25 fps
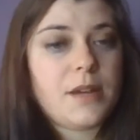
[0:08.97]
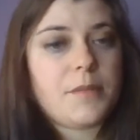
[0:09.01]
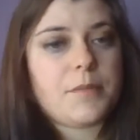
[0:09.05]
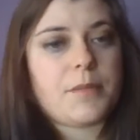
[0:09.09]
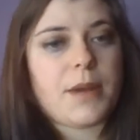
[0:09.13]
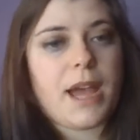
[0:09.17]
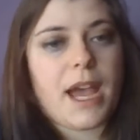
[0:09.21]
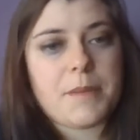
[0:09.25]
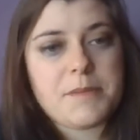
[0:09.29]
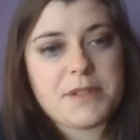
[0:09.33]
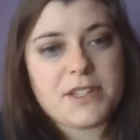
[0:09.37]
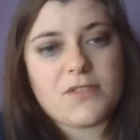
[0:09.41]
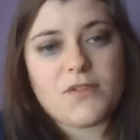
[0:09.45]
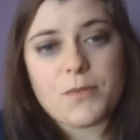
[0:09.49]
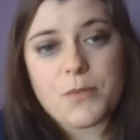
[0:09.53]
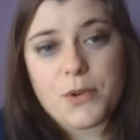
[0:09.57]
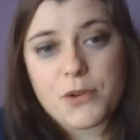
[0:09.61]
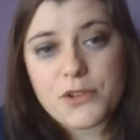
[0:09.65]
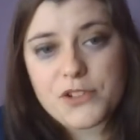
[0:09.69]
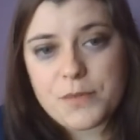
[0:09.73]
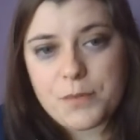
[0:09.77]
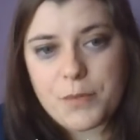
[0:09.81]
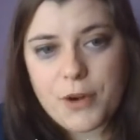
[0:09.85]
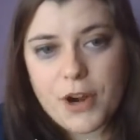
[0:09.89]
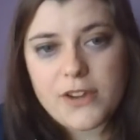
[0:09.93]
Perhaps even
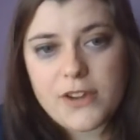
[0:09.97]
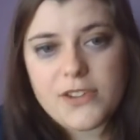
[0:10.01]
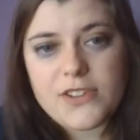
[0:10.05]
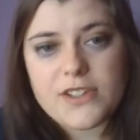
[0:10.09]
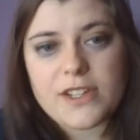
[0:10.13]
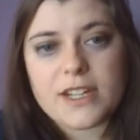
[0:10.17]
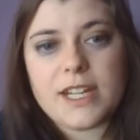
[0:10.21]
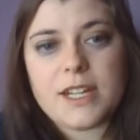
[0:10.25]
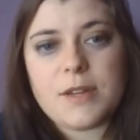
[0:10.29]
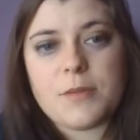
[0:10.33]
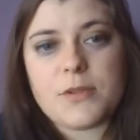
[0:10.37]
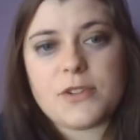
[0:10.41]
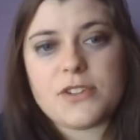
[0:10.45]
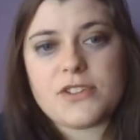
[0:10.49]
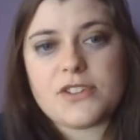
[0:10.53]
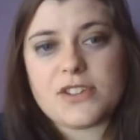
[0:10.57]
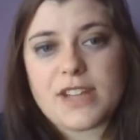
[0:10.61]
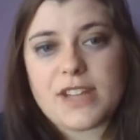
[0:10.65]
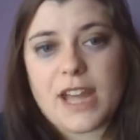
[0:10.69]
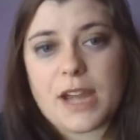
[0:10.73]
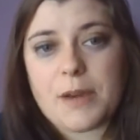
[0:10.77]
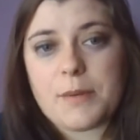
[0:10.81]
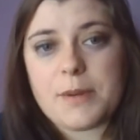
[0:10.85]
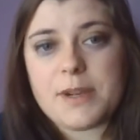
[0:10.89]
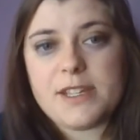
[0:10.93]
more surprisingly was
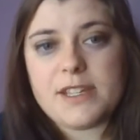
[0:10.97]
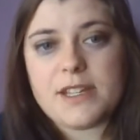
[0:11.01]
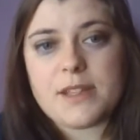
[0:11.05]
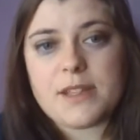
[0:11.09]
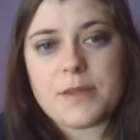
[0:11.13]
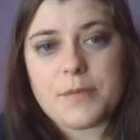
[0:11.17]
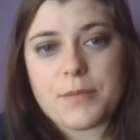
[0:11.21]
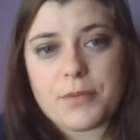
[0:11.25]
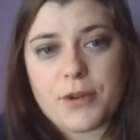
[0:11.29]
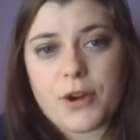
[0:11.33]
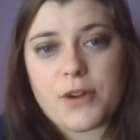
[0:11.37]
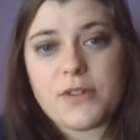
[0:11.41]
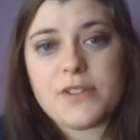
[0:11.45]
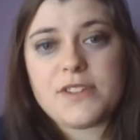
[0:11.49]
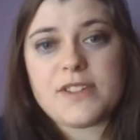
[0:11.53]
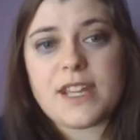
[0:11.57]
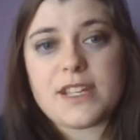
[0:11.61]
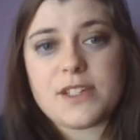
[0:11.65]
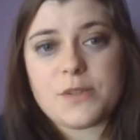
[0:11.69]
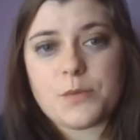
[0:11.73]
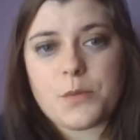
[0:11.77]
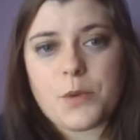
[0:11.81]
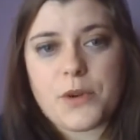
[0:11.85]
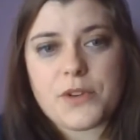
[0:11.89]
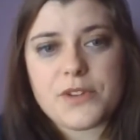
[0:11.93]
just how easy the
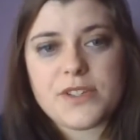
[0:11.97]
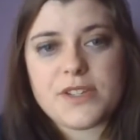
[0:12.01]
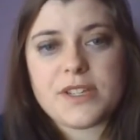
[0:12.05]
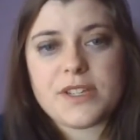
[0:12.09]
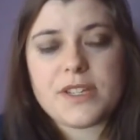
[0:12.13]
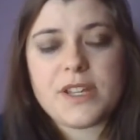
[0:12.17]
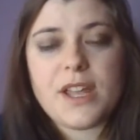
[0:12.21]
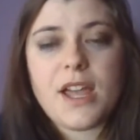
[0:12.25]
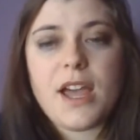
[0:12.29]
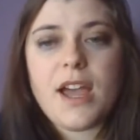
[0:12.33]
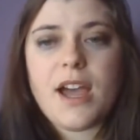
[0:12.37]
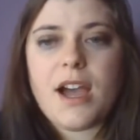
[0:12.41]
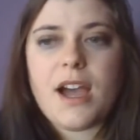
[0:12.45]
process was.